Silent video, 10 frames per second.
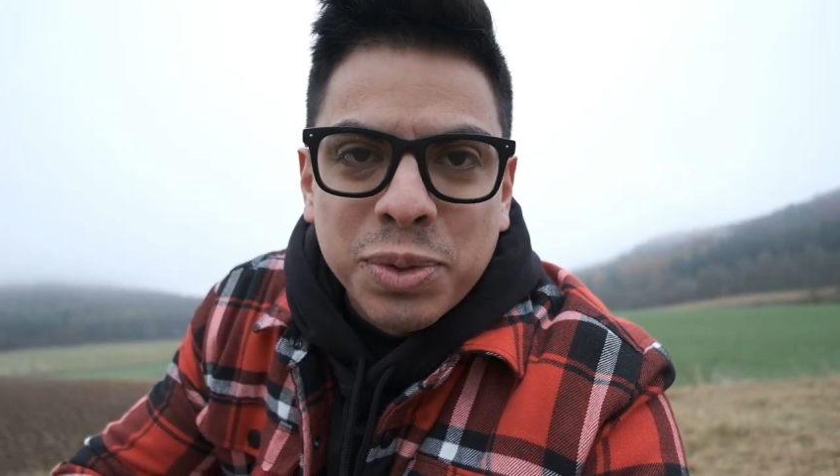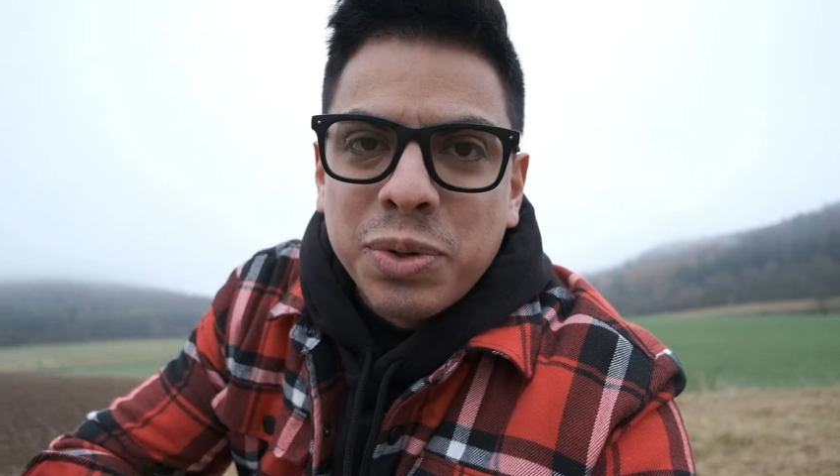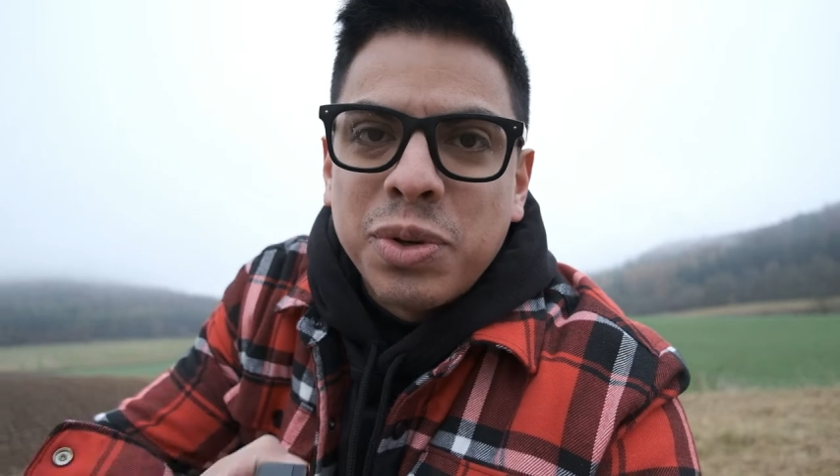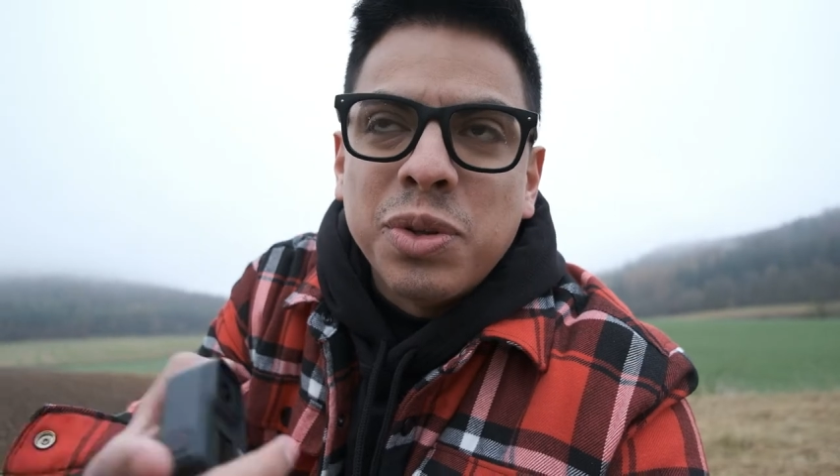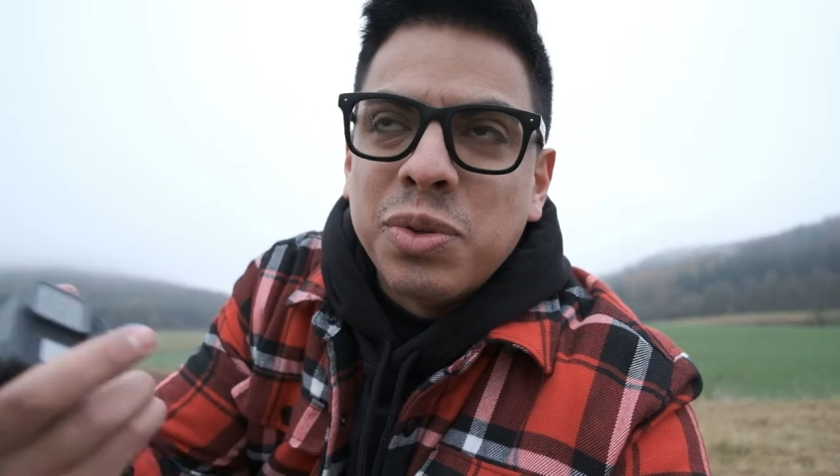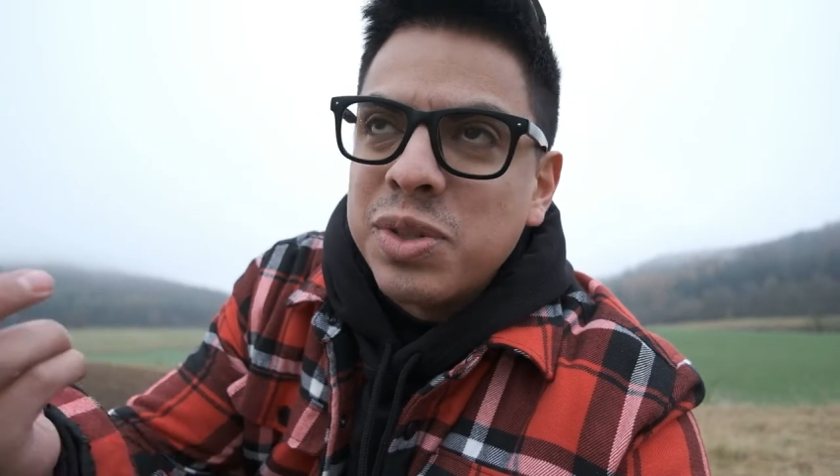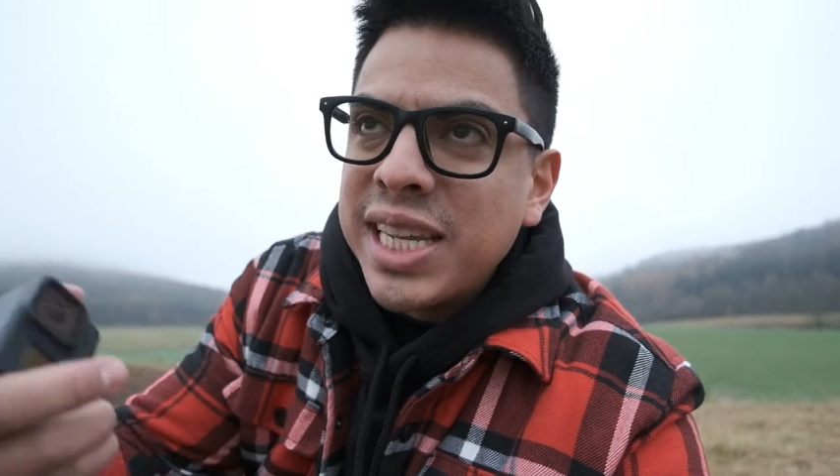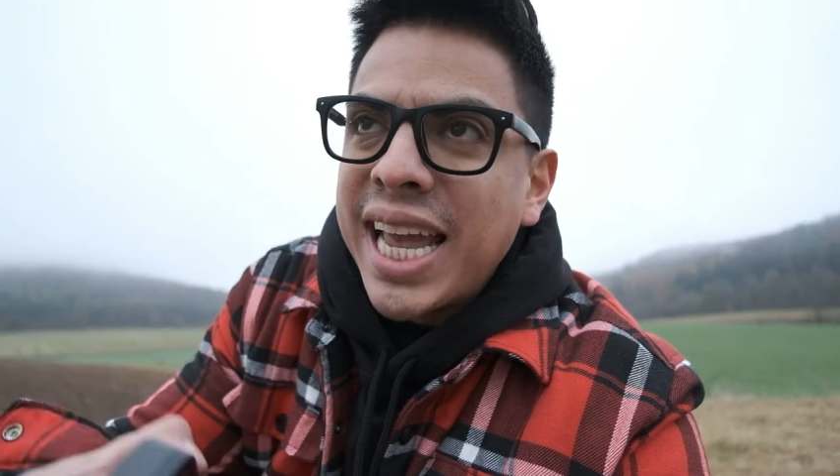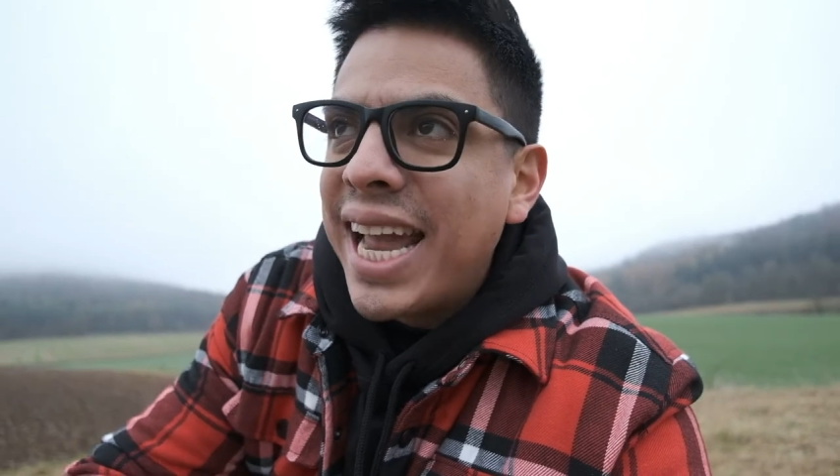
moon use the